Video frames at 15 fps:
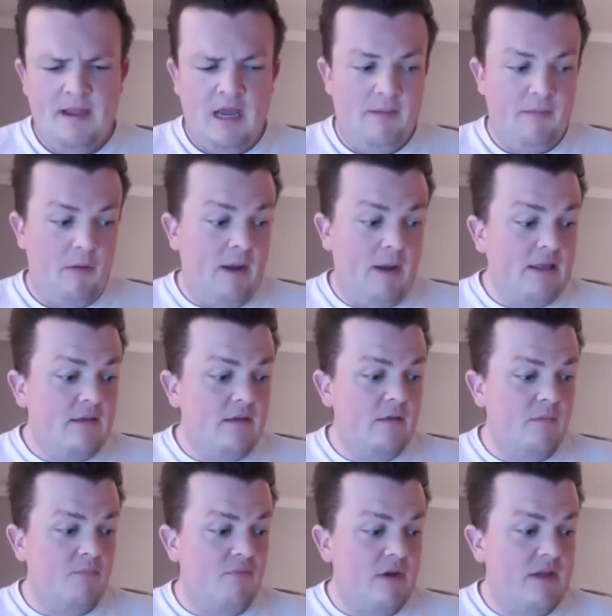And we went to the
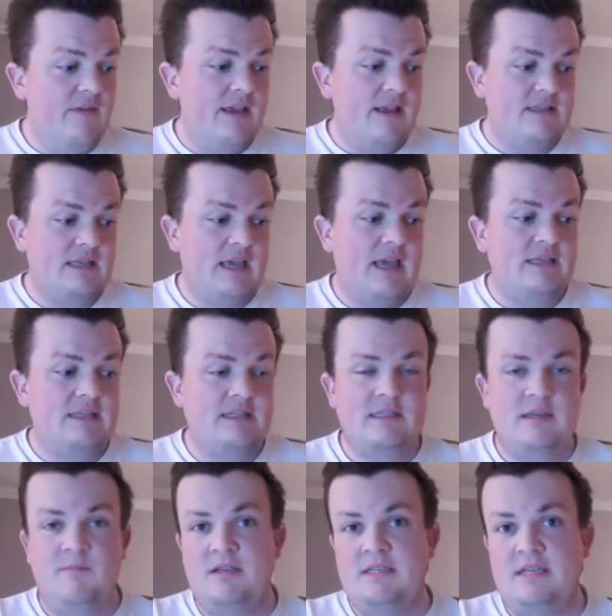previous guests
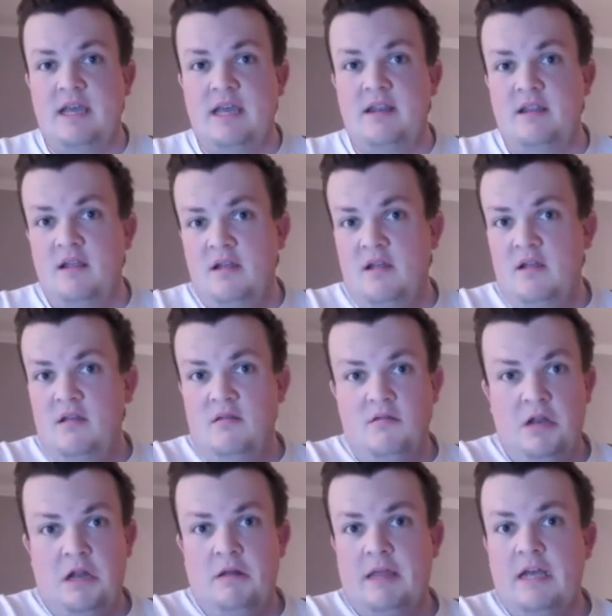and we said, you
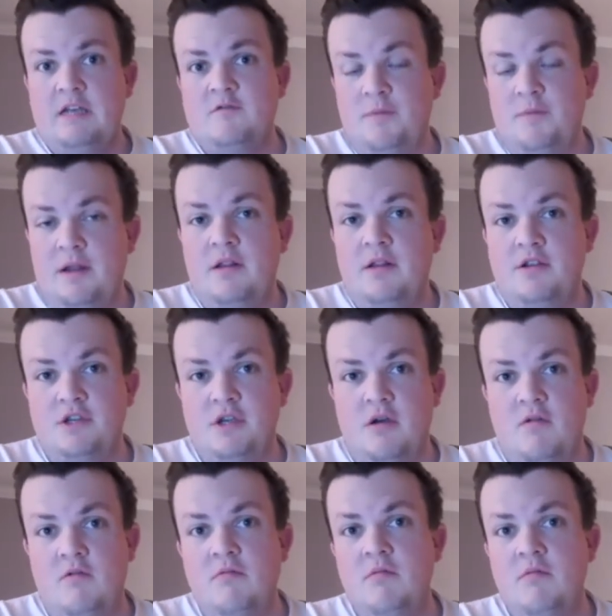know, thanks for being on the
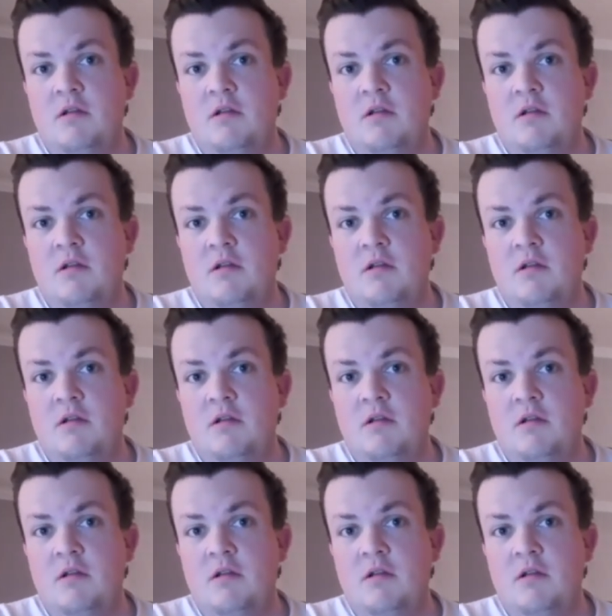show.